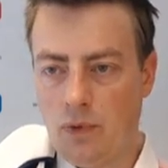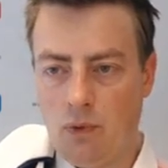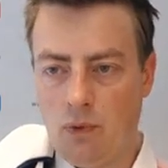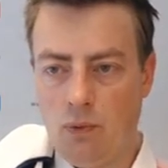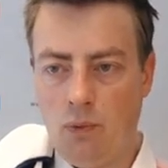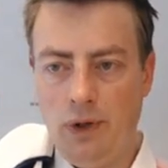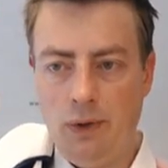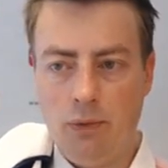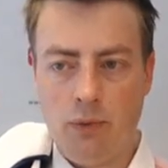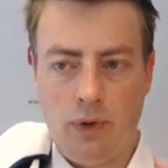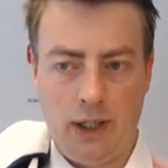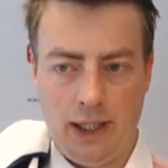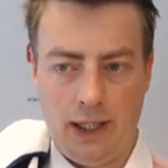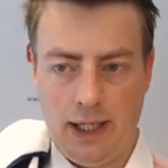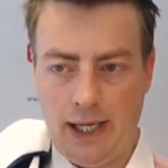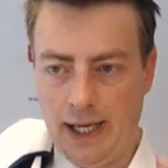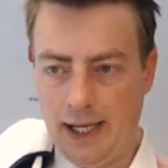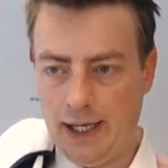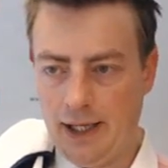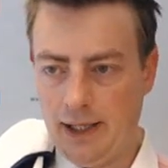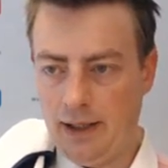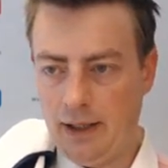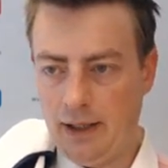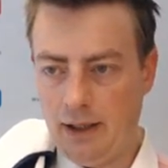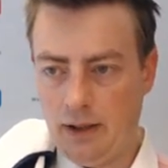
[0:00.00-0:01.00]
We want to
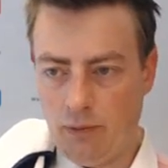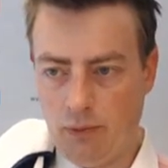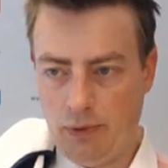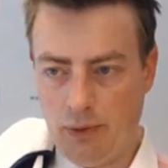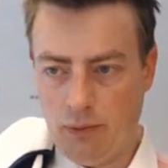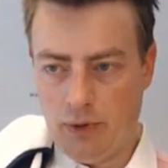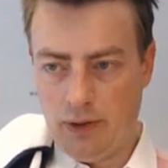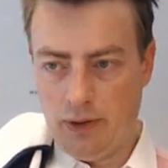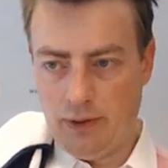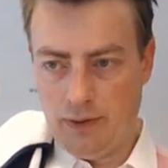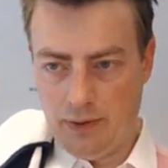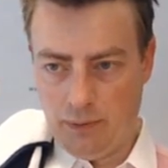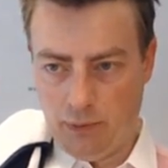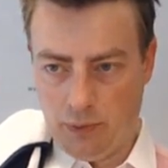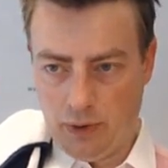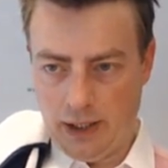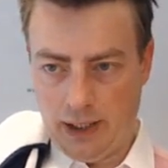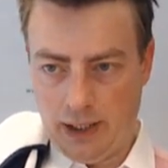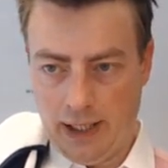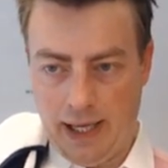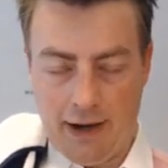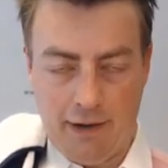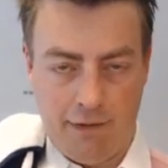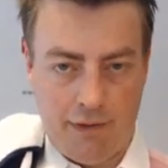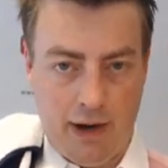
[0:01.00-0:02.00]
edit it. We're
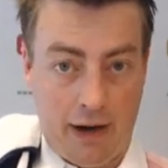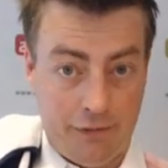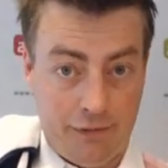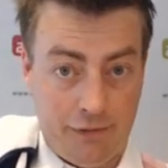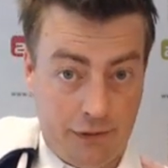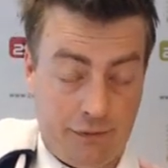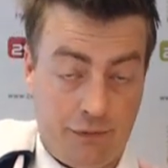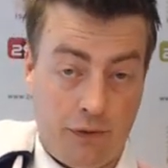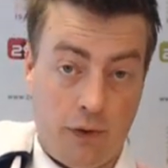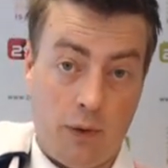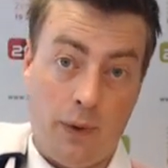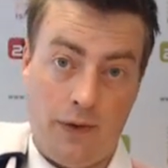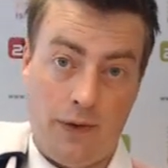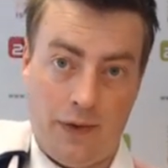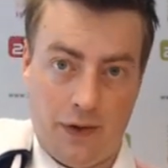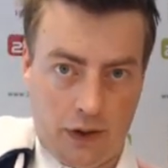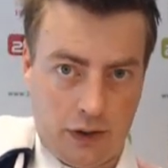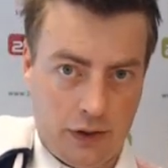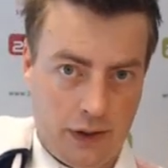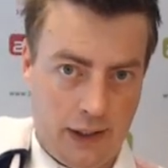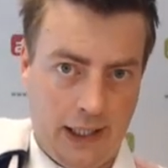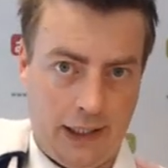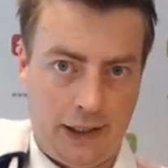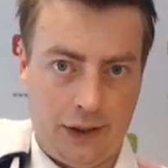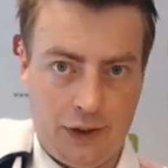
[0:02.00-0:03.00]
going to have to forward the
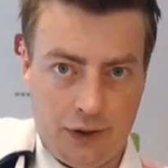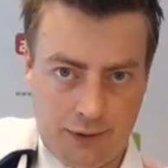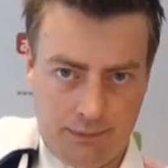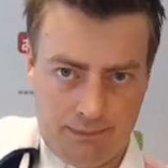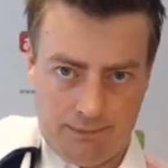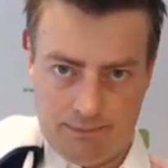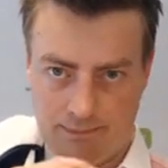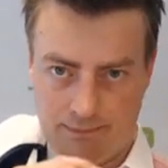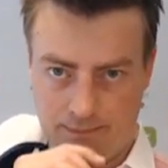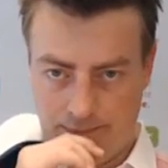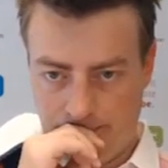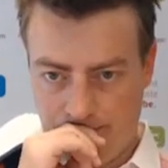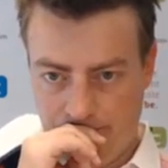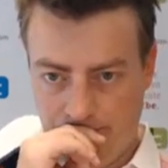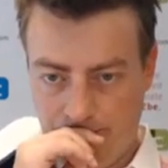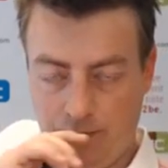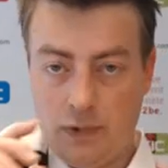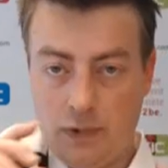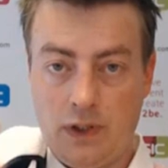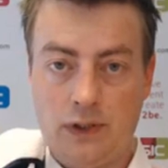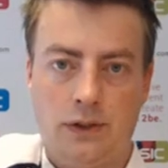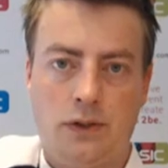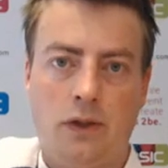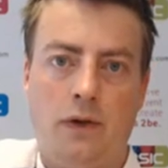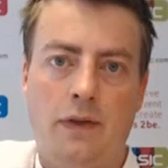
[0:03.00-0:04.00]
connector
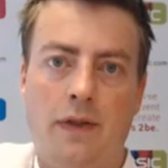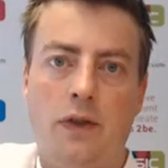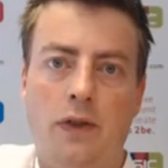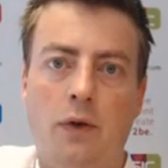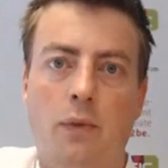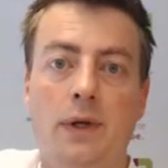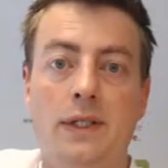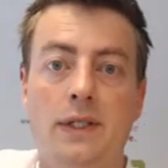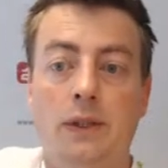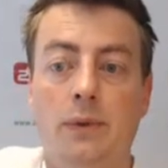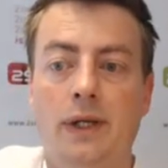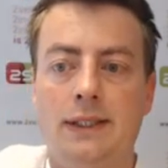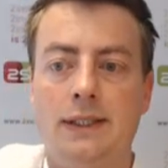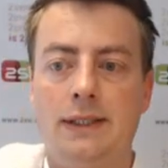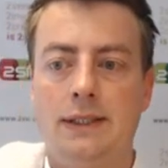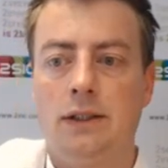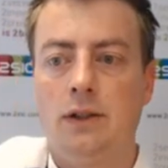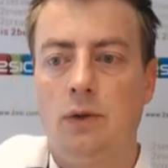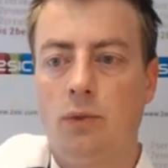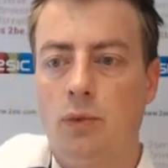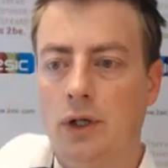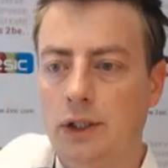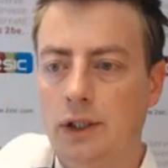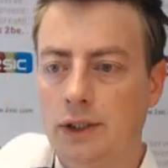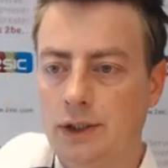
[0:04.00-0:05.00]
so that the WYSIWYG still
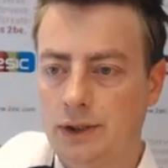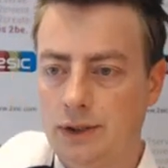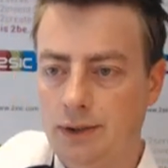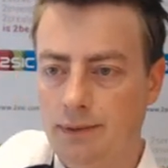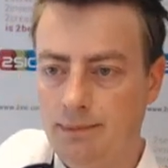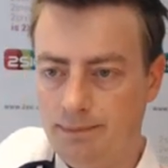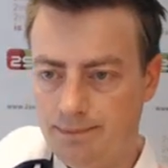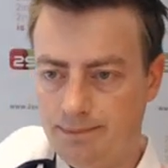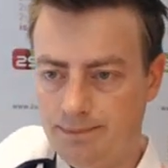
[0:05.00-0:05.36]
works.